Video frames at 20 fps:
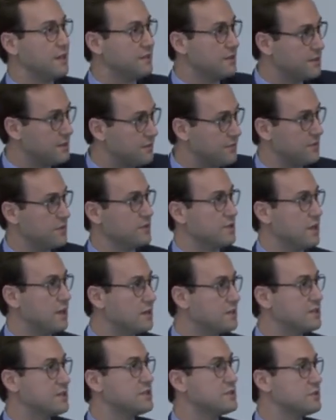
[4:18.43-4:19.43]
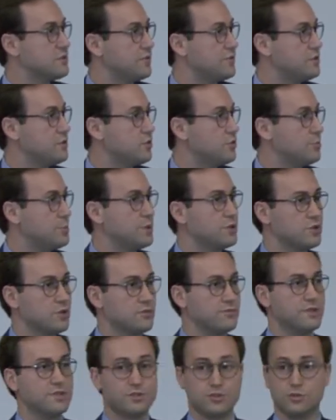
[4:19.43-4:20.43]
other different articles of the European
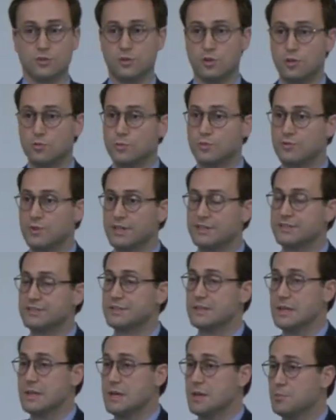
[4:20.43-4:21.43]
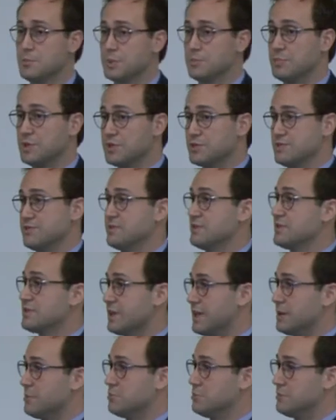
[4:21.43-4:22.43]
Convention on Human Rights, but because of the
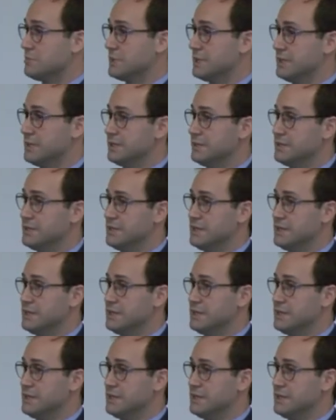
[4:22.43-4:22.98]
time uh,